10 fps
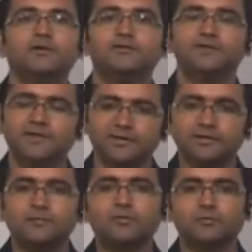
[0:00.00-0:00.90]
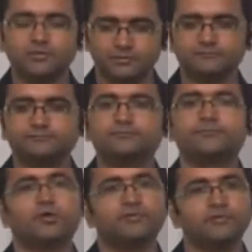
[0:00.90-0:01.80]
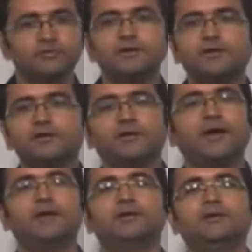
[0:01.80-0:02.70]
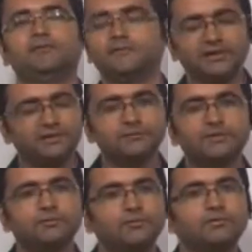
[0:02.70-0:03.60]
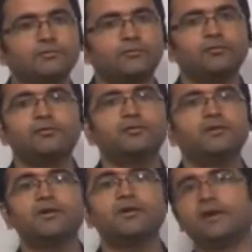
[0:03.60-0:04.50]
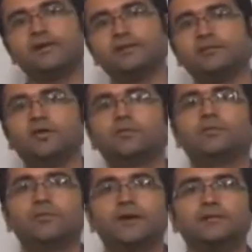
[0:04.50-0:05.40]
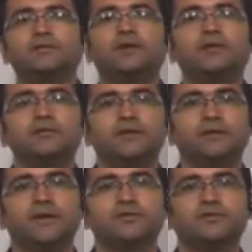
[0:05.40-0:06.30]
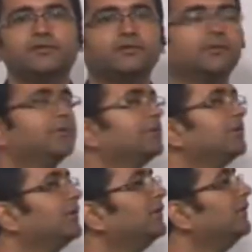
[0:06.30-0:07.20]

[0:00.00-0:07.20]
which takes some output, processes it, and which takes some input, processes it, and gives the output back. That is the actual system is.